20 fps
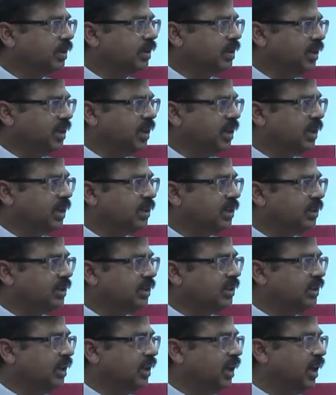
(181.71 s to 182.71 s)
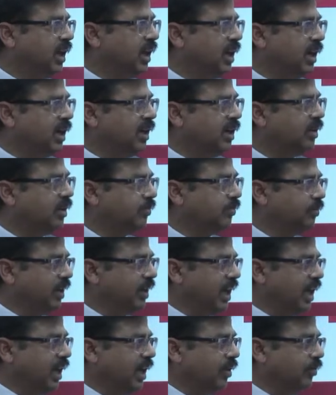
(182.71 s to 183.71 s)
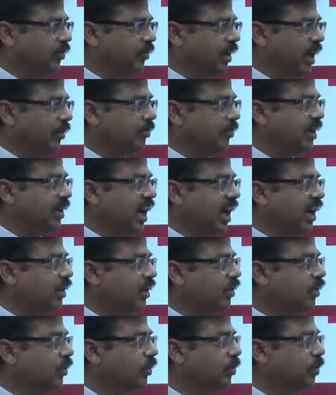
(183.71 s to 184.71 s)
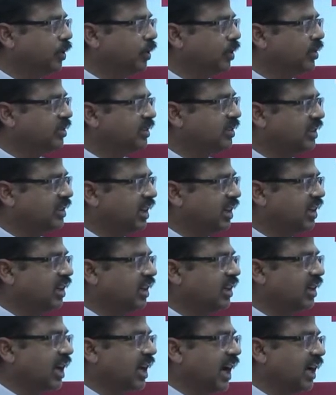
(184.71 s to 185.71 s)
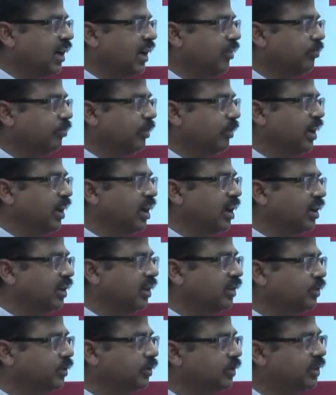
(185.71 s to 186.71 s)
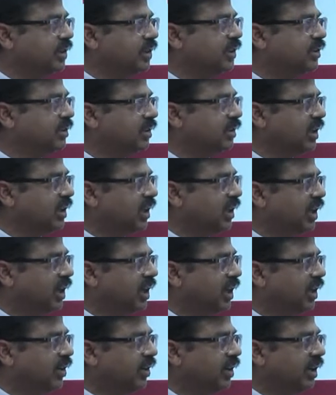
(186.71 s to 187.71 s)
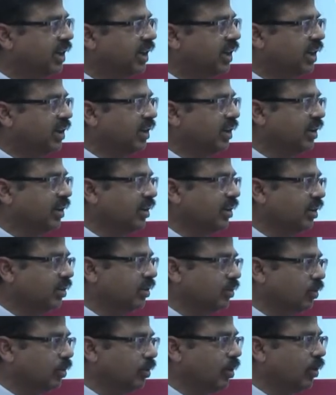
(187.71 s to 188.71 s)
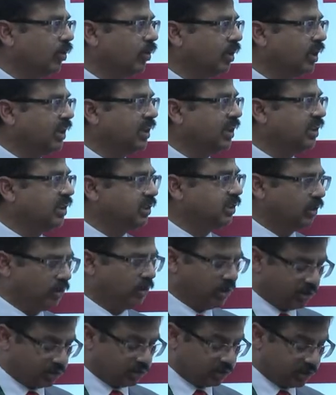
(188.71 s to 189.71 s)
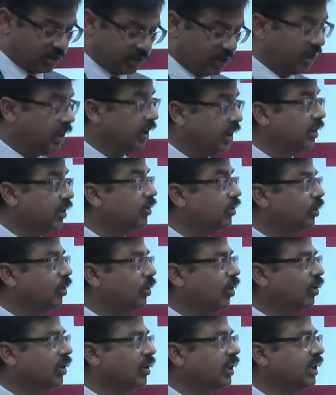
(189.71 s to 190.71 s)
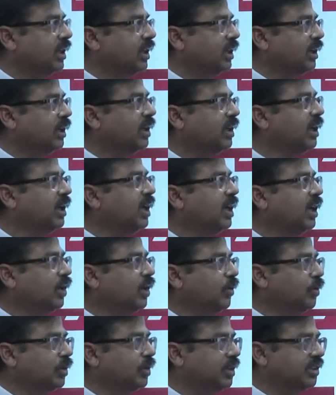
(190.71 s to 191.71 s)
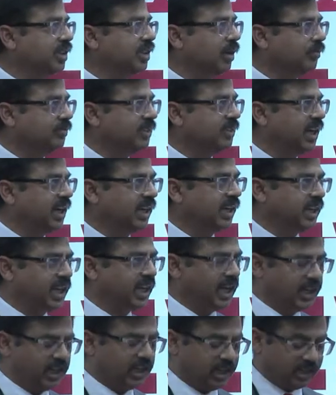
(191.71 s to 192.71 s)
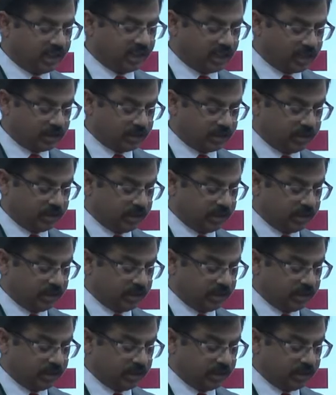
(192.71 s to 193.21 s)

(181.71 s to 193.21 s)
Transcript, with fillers: here uh, we, we have tried to put certain kind of mineral resources uh, in throughout the geology uh, throughout the UTs of JNK and Ladakh.